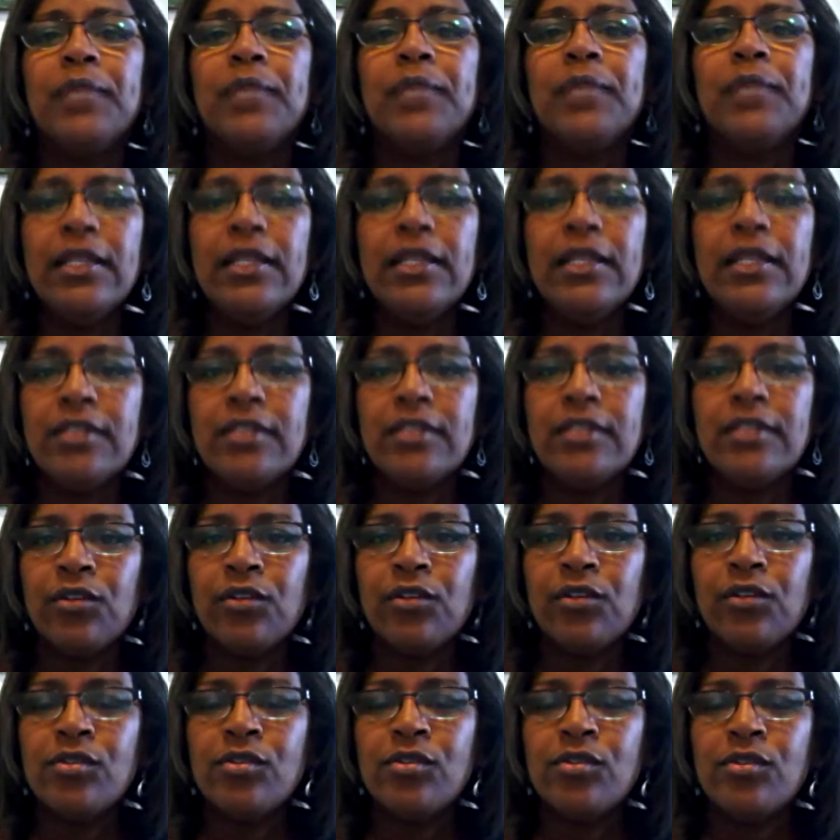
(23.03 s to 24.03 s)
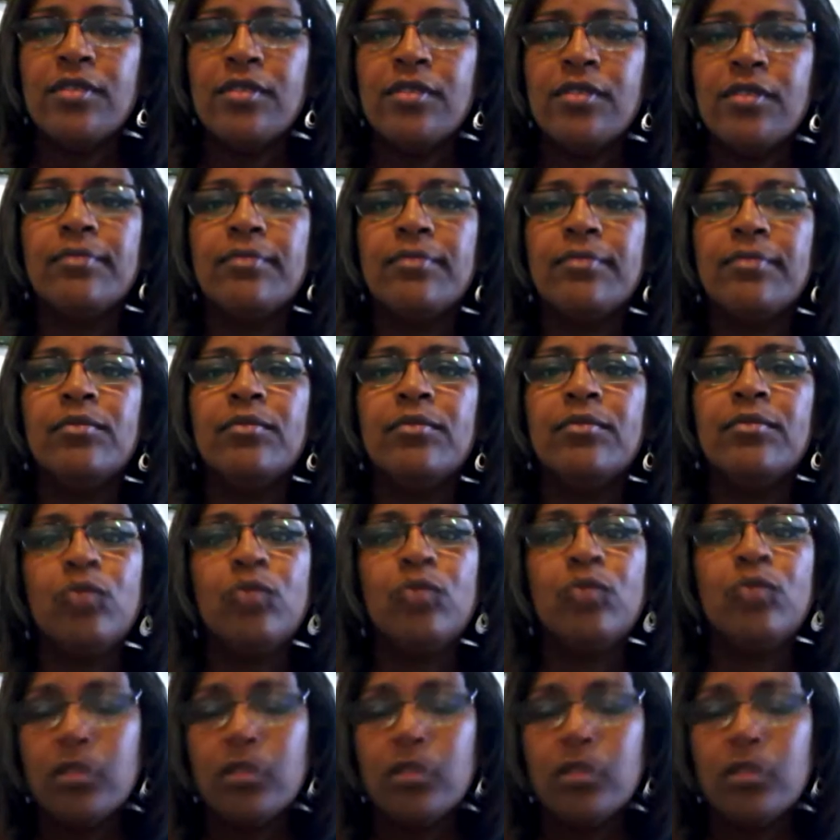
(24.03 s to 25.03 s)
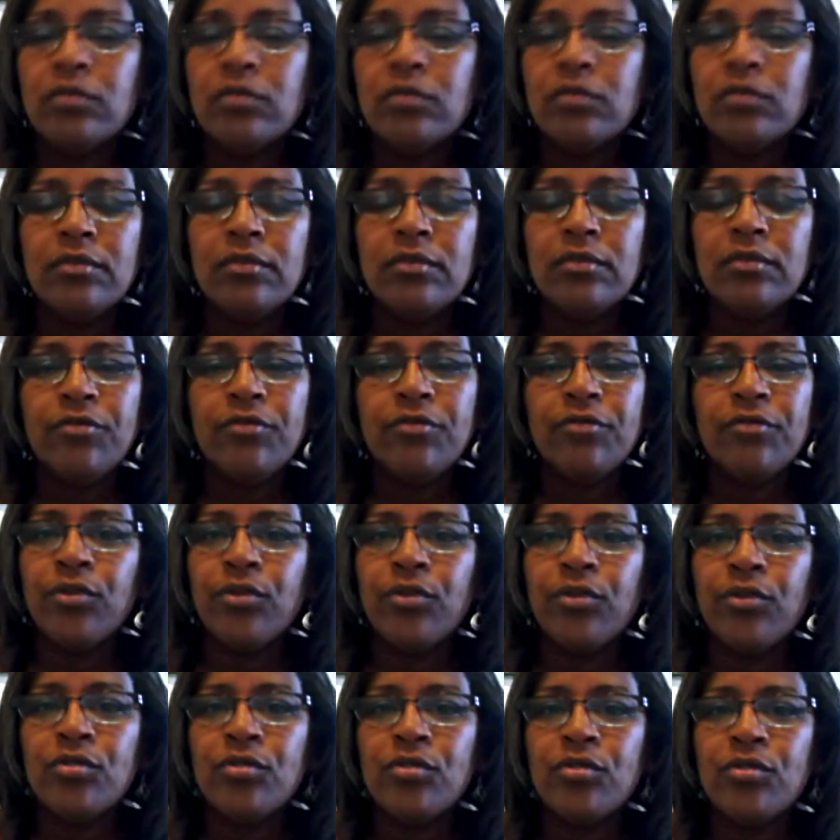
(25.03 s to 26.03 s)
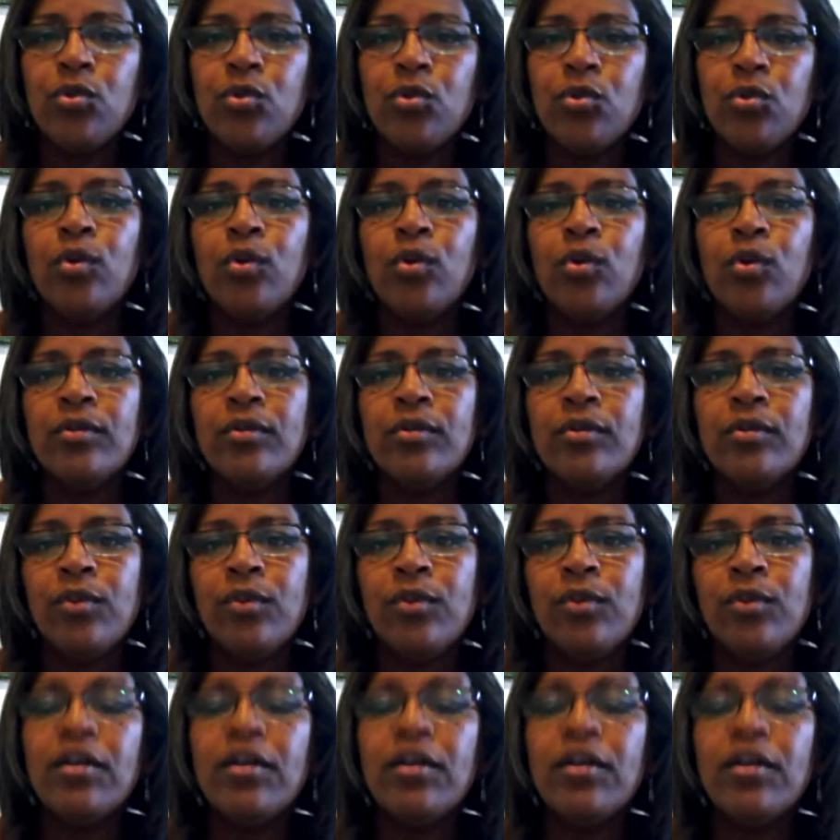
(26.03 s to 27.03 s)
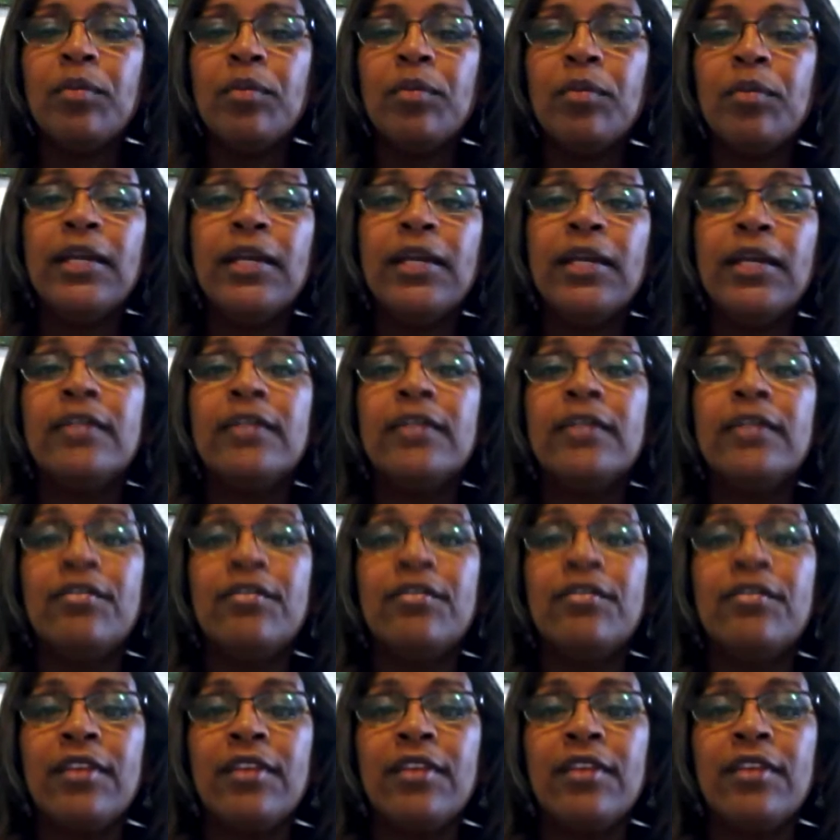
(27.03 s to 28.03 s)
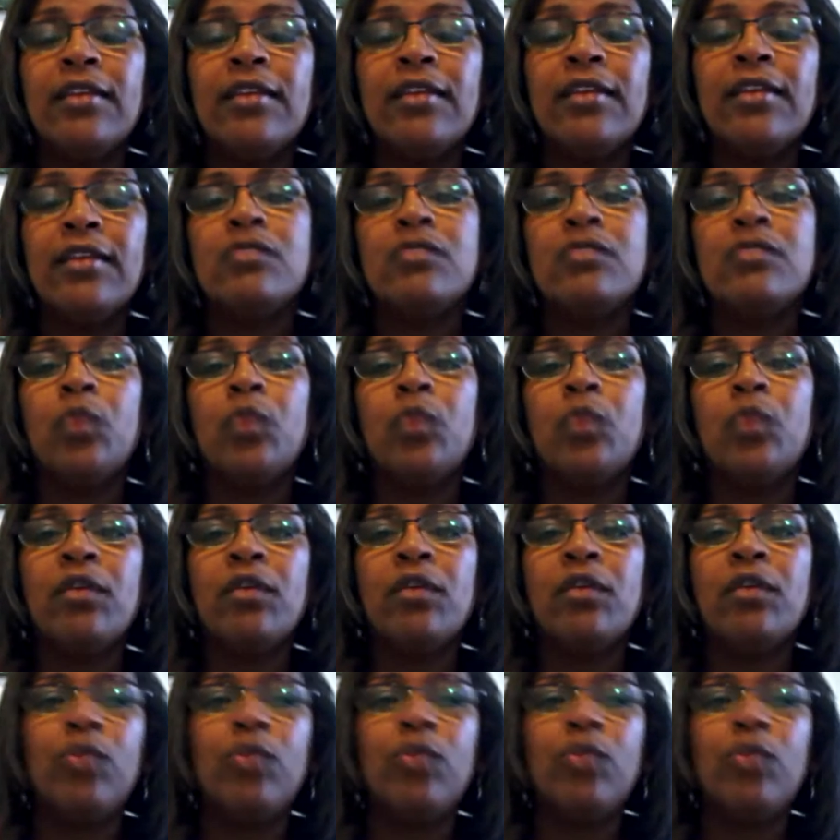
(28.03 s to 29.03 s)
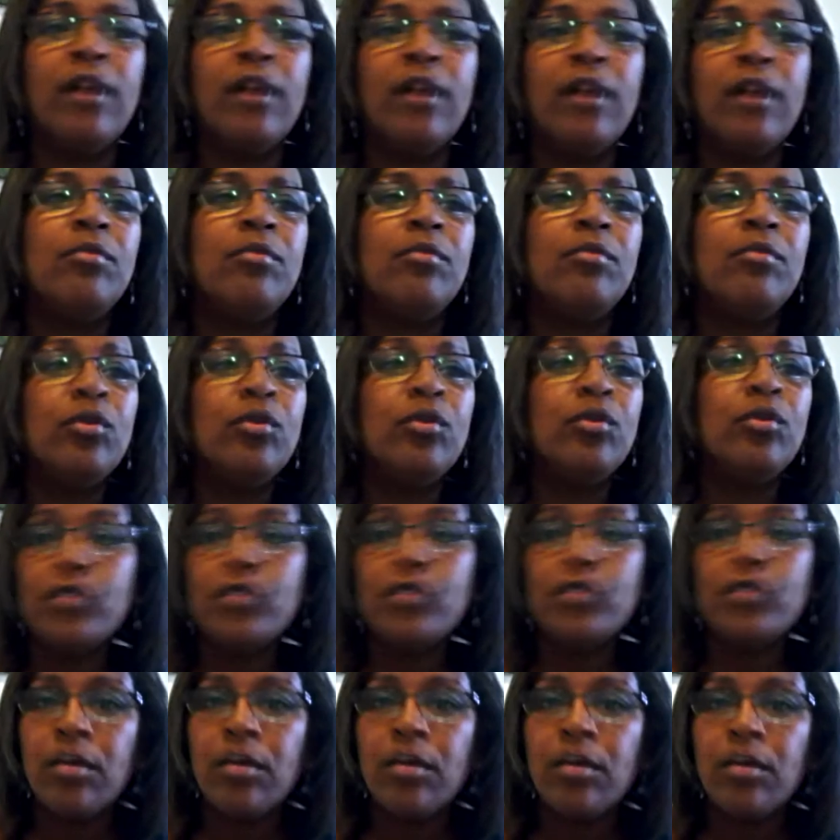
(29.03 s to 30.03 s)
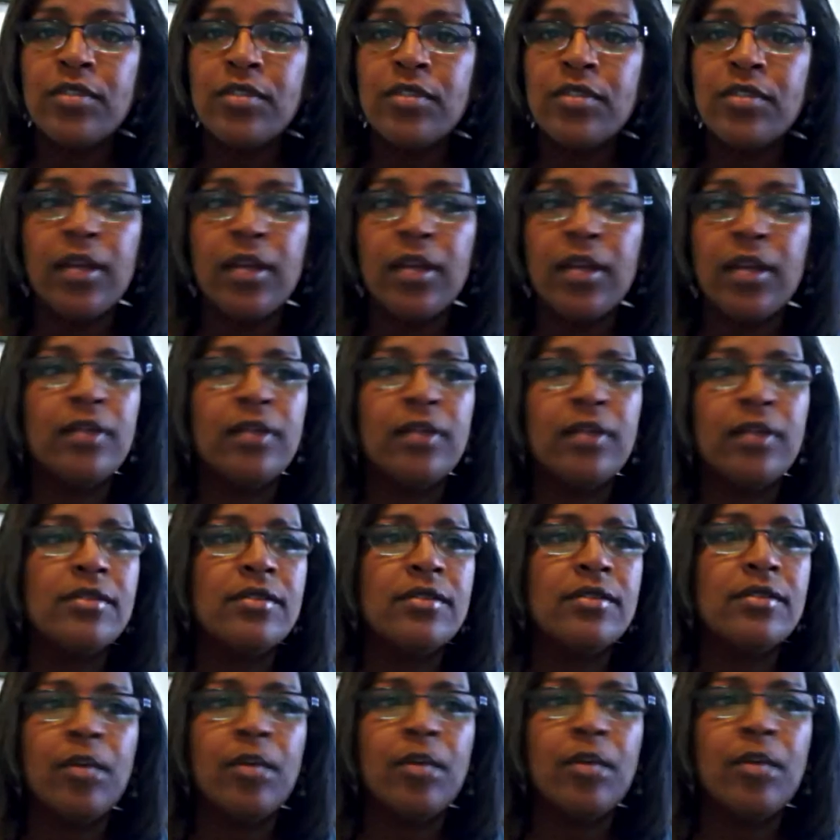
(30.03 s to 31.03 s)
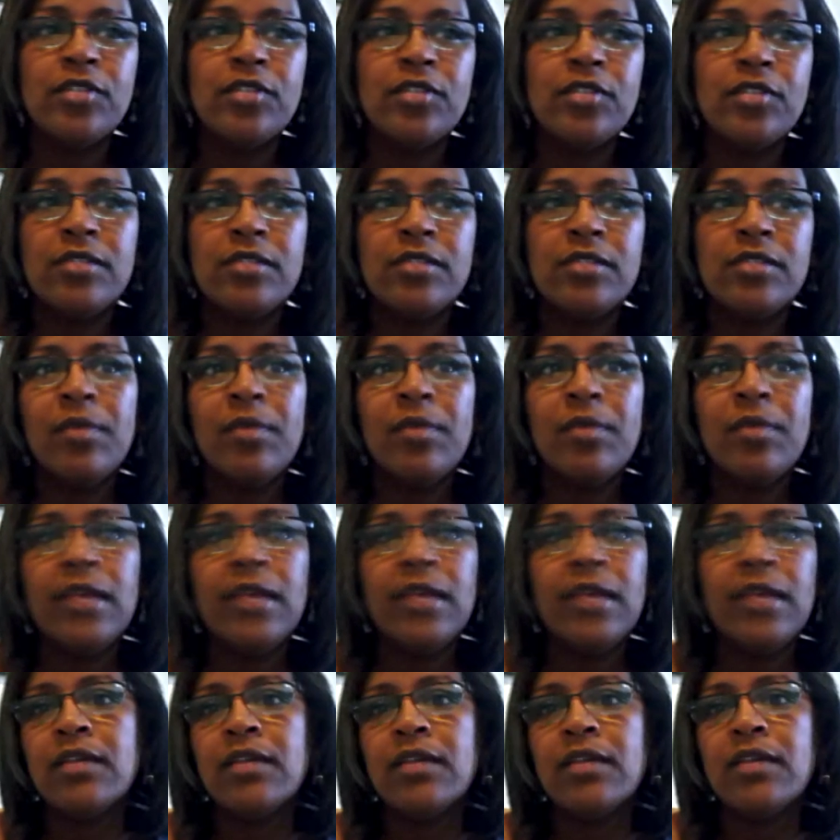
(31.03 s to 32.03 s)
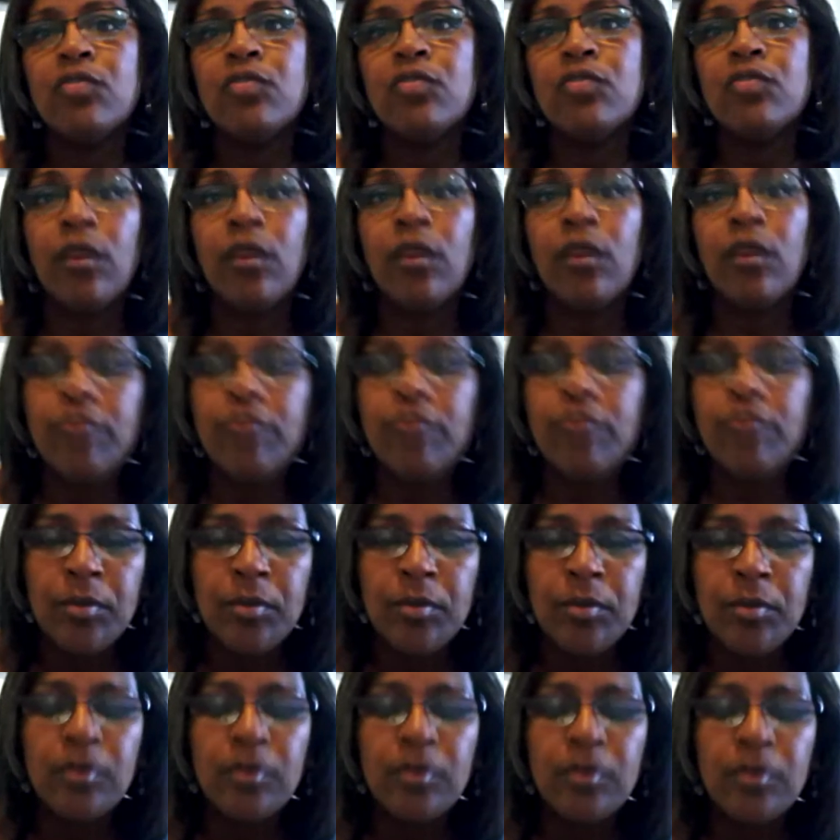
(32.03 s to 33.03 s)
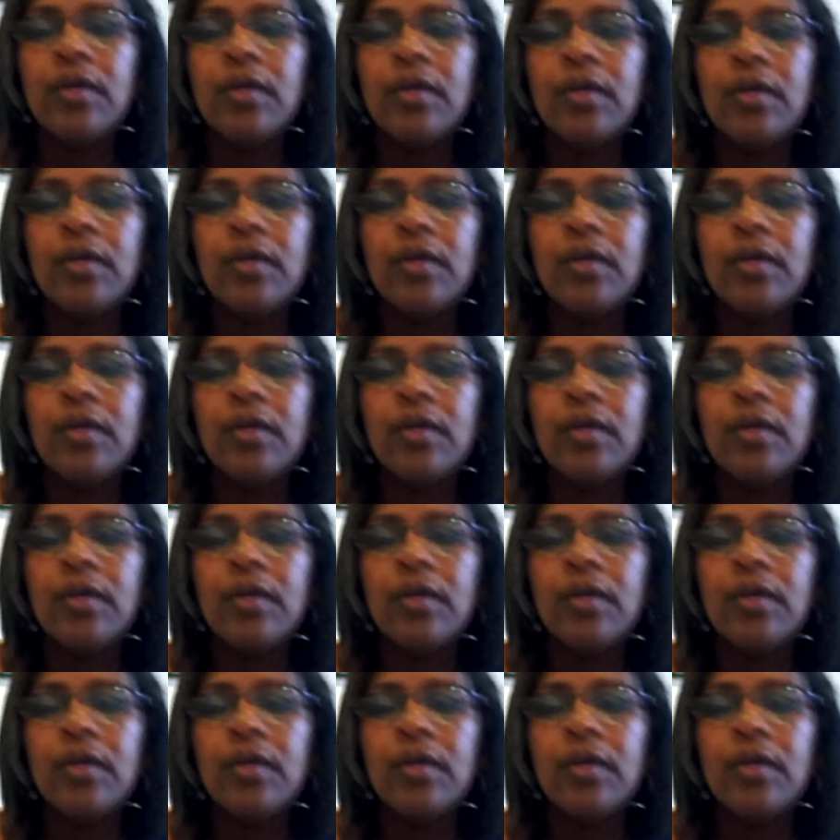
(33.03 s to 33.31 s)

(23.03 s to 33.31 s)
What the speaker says: Plated dinners will, for those of you who have not planned an event, that is where you have a beautiful table setting, table seats maybe 8, 10, 12 people.